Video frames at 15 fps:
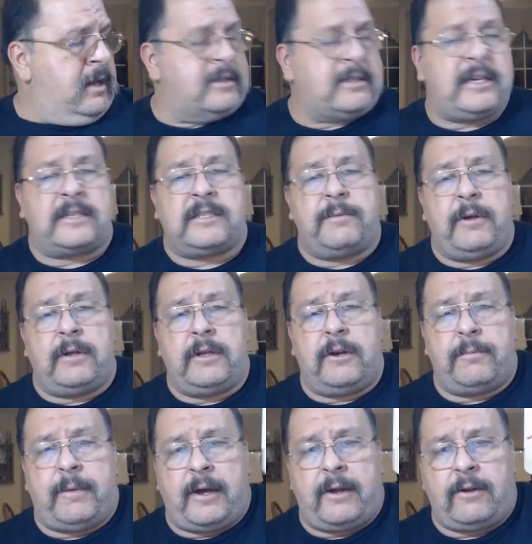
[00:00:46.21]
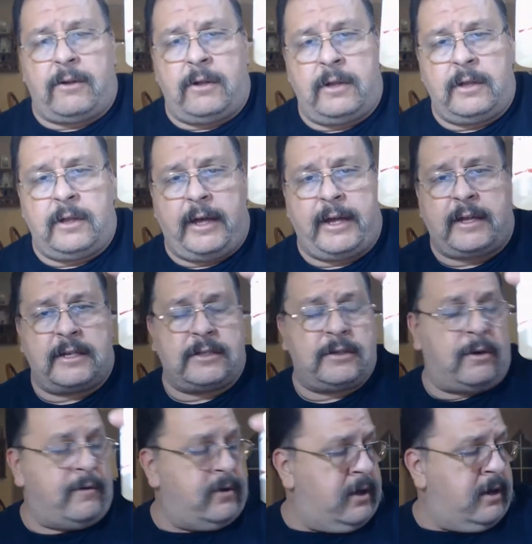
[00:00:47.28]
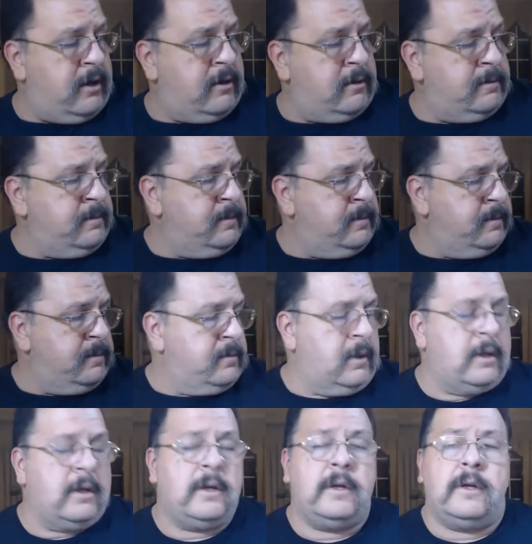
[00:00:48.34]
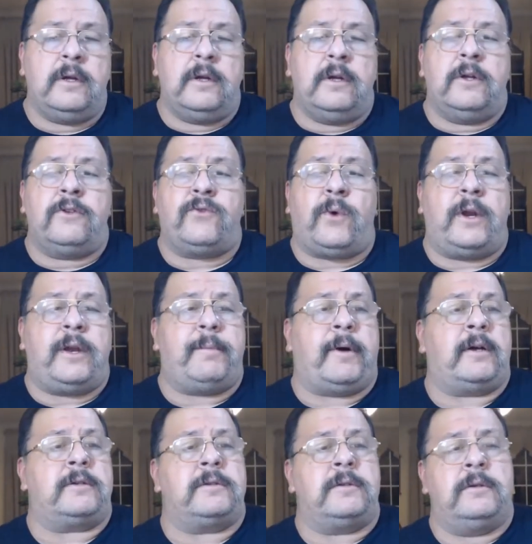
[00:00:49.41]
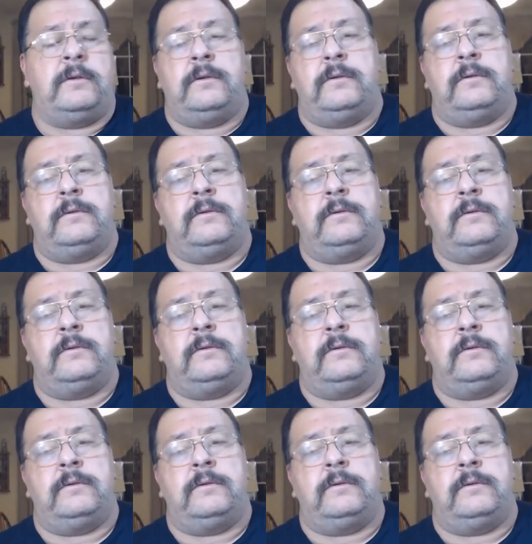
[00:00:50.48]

A sixty milliliter bottle like this over there, twenty bucks.